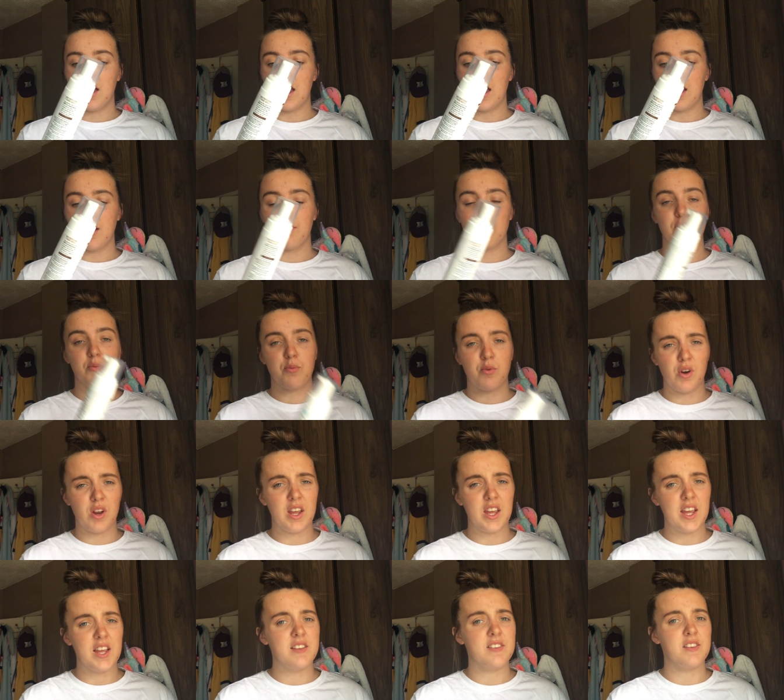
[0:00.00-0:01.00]
It was pretty
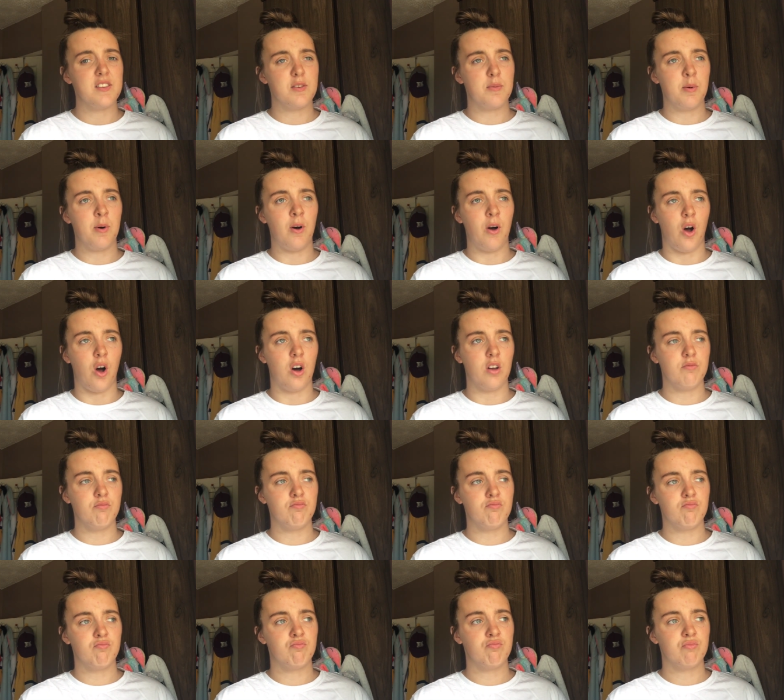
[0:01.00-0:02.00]
easy to put on.
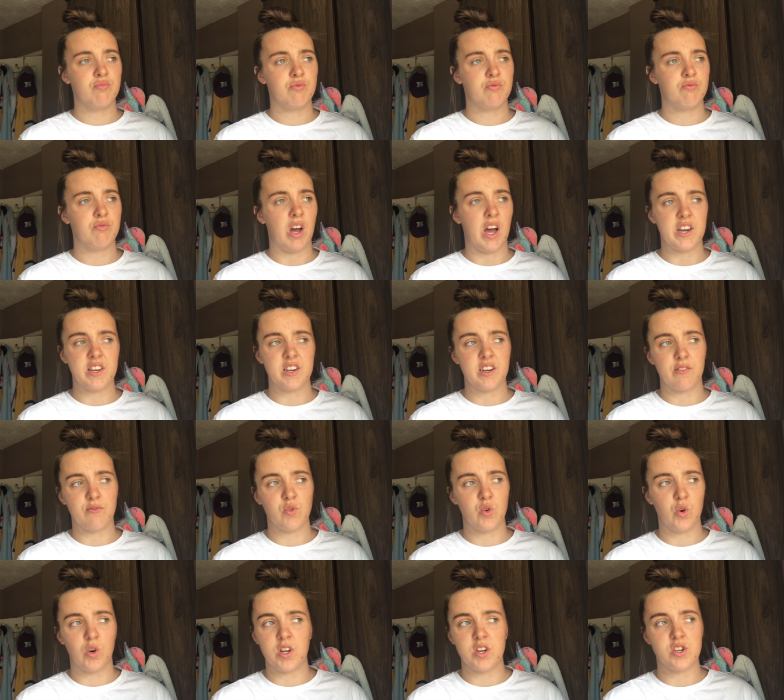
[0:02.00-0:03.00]
I didn't have
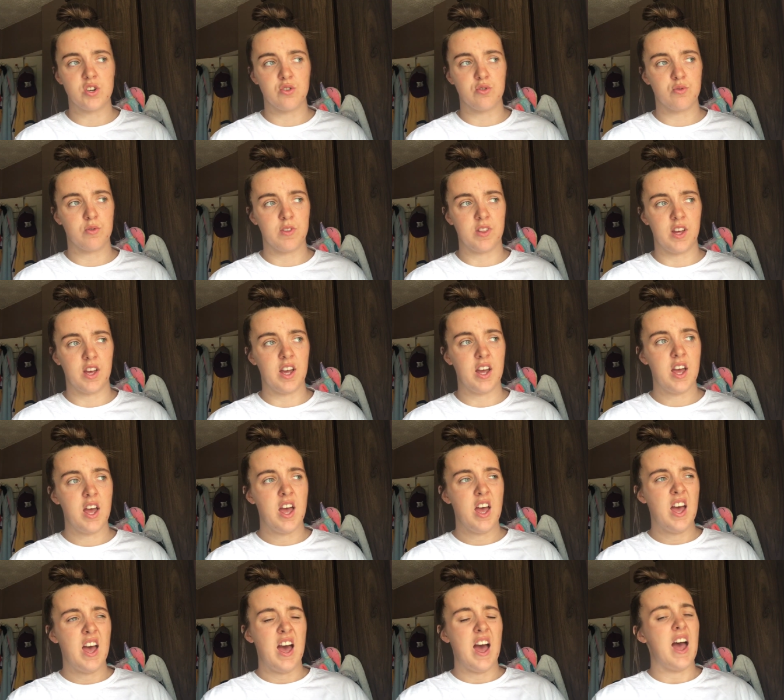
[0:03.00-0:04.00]
no issues with it.
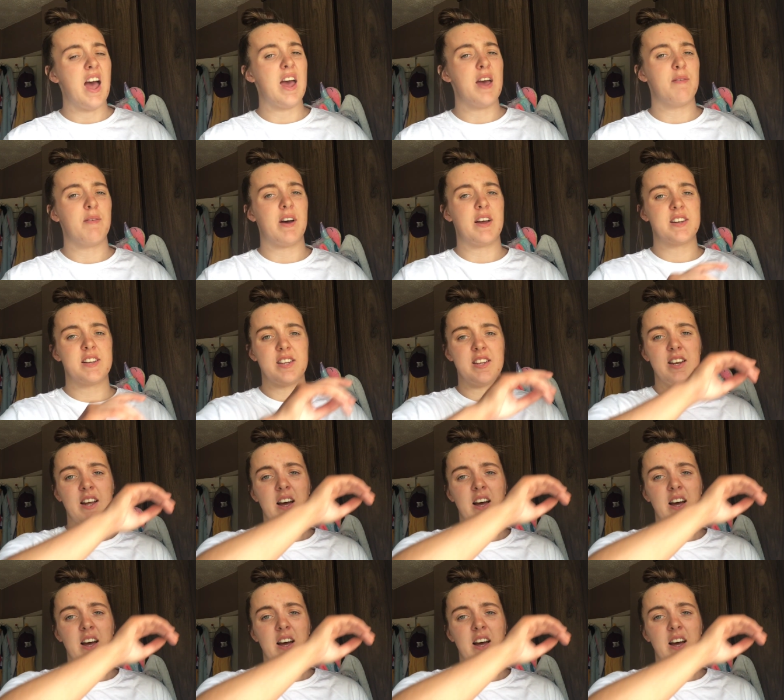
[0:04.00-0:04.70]
Um, I did